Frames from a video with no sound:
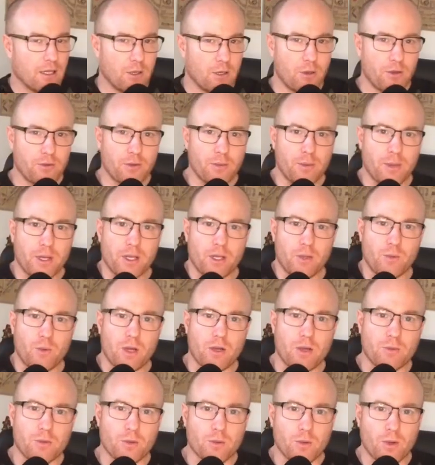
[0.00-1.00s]
everybody.
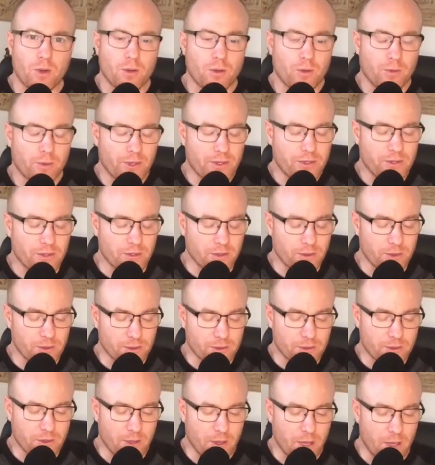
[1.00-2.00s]
Welcome to Rojo Reads the
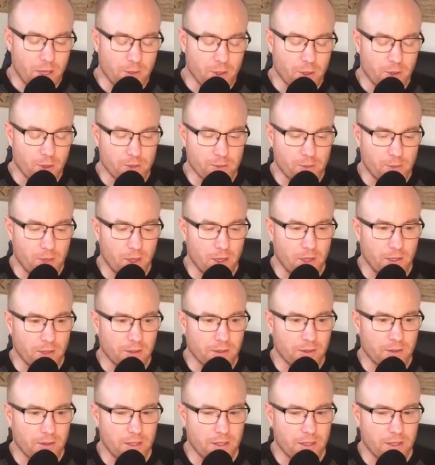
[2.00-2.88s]
News. I'm your host, Paul.